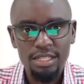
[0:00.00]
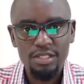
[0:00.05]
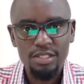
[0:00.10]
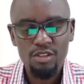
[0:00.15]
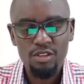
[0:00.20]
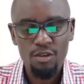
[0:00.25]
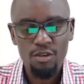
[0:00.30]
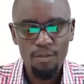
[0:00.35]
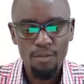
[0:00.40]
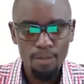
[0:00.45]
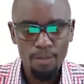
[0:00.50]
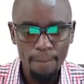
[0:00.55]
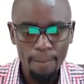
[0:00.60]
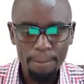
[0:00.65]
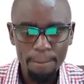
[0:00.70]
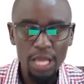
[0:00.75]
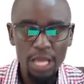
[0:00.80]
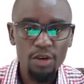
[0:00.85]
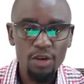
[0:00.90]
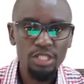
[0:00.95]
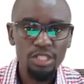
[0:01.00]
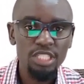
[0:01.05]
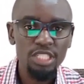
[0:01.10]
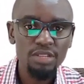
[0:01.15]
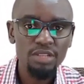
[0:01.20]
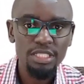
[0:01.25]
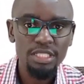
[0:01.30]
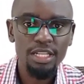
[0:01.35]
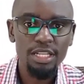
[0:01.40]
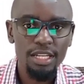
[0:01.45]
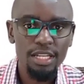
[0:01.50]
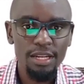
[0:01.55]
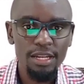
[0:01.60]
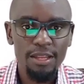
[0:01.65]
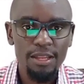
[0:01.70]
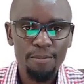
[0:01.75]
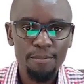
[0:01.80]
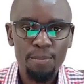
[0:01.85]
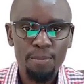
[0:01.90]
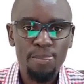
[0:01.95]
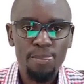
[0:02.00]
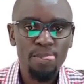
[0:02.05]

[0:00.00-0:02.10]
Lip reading: So by continuously learning,